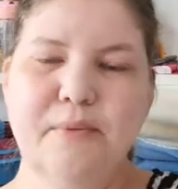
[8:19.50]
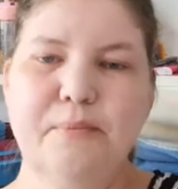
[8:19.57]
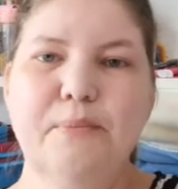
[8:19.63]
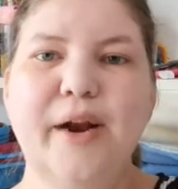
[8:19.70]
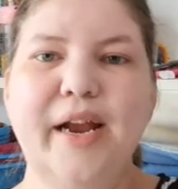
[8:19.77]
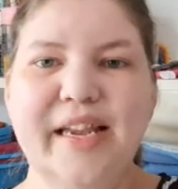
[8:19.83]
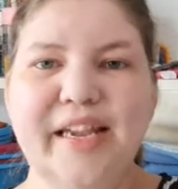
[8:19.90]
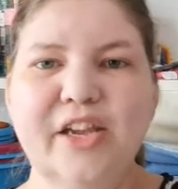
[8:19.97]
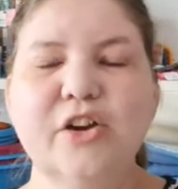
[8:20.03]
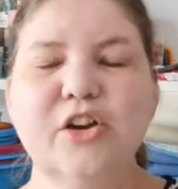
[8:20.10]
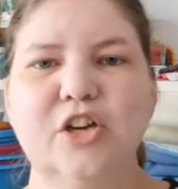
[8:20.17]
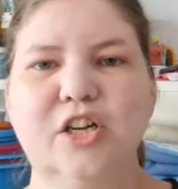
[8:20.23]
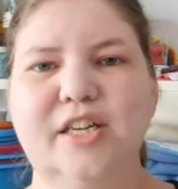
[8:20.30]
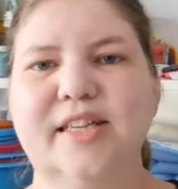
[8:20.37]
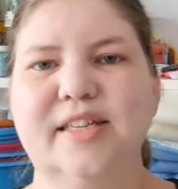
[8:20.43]
break your
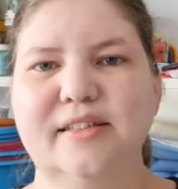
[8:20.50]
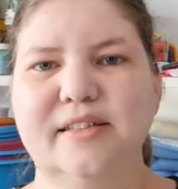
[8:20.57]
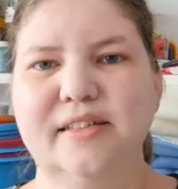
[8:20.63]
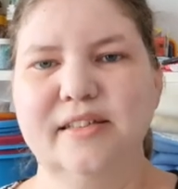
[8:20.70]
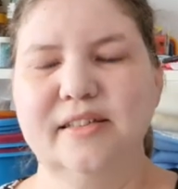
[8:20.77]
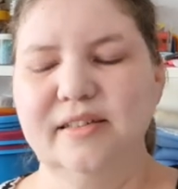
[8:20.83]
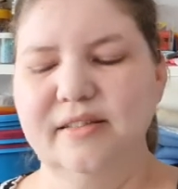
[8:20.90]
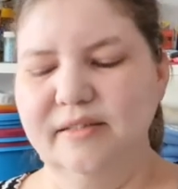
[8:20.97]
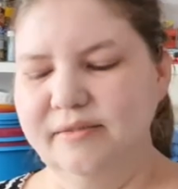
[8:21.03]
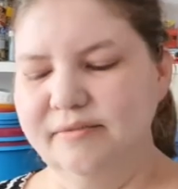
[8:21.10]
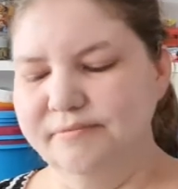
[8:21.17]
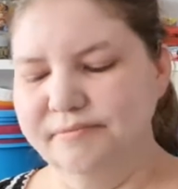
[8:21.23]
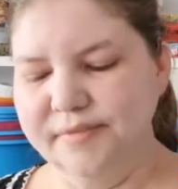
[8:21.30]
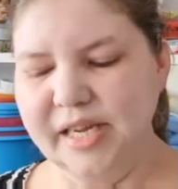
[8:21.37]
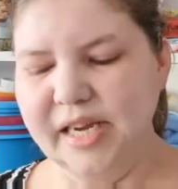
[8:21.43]
cookies,
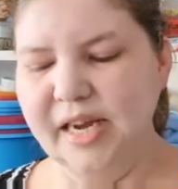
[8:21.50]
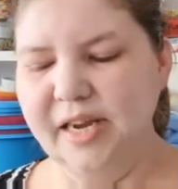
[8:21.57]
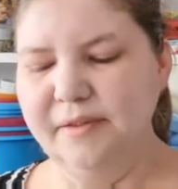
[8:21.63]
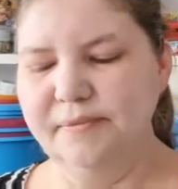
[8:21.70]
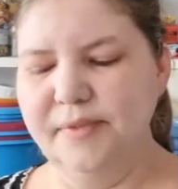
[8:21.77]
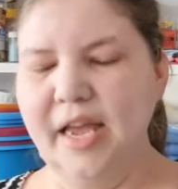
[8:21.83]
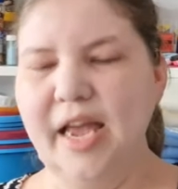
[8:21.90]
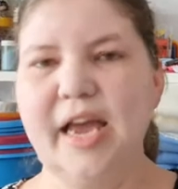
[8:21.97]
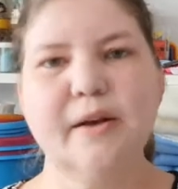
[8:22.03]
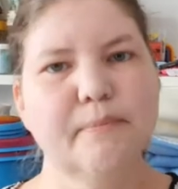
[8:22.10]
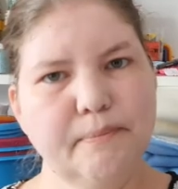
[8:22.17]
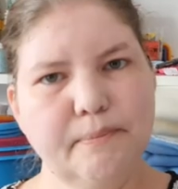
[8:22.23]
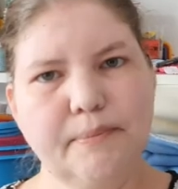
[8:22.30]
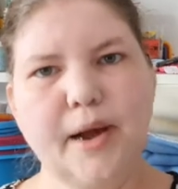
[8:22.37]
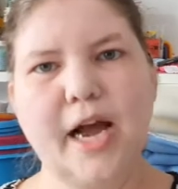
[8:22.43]
yeah?
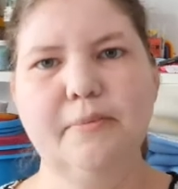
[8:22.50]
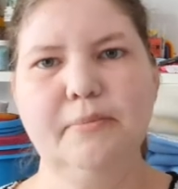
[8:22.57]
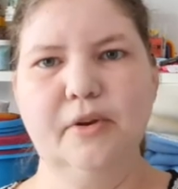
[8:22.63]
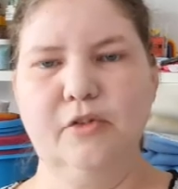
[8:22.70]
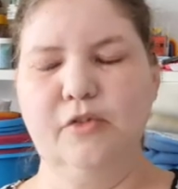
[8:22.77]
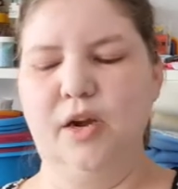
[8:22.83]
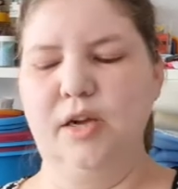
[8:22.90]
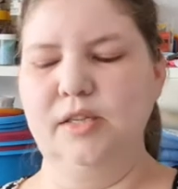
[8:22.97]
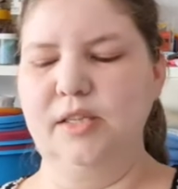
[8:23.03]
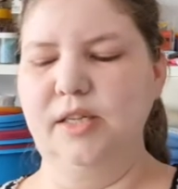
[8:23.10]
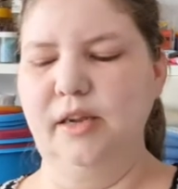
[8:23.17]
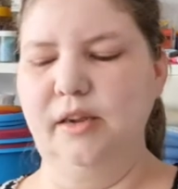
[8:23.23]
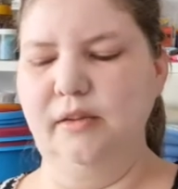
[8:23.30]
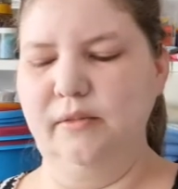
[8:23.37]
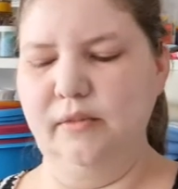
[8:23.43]
And pipe your
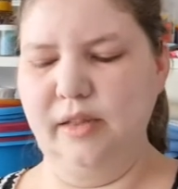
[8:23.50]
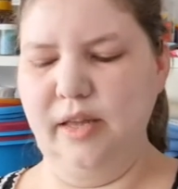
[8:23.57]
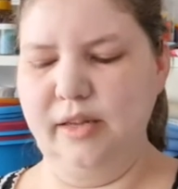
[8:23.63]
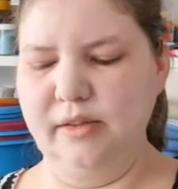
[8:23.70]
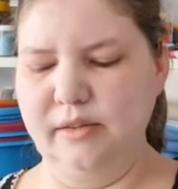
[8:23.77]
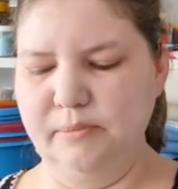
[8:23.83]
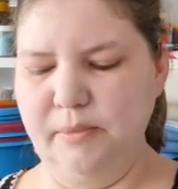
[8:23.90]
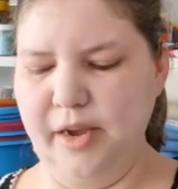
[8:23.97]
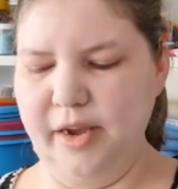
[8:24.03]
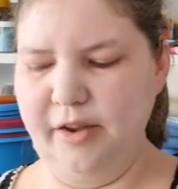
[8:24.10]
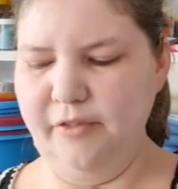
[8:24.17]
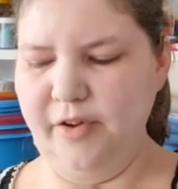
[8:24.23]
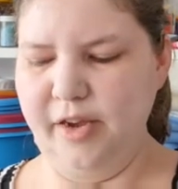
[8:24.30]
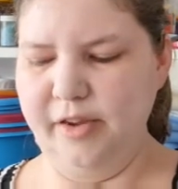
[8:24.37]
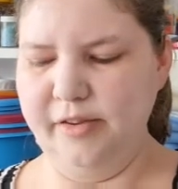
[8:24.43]
frosting. That's my
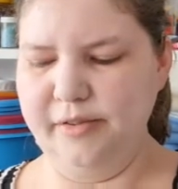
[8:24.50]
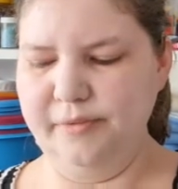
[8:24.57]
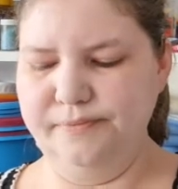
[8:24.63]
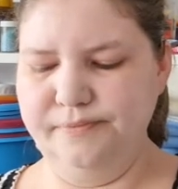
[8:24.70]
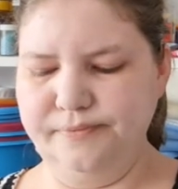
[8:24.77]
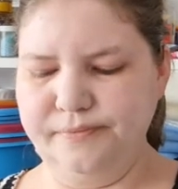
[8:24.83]
advice.